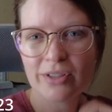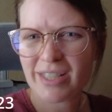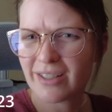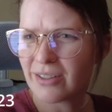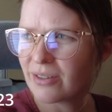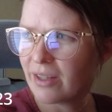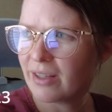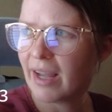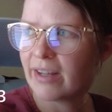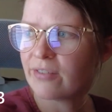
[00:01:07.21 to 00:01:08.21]
Looks like a, a
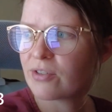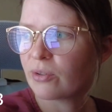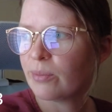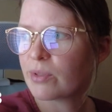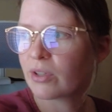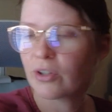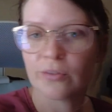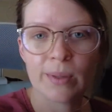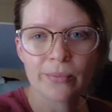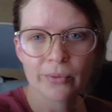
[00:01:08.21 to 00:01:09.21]
line of storms. I don't
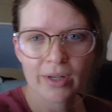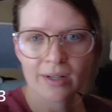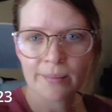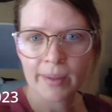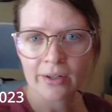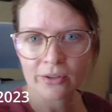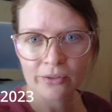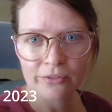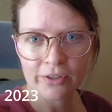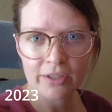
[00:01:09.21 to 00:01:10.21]
know, maybe we're getting a minor
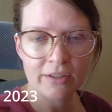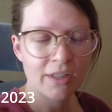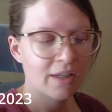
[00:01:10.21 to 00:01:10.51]
cold front,